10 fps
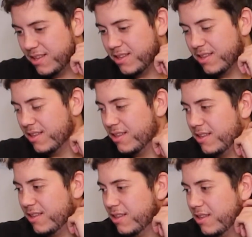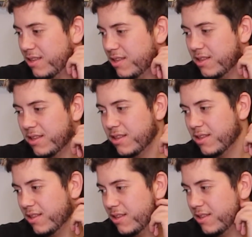
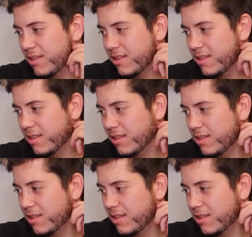[no speech]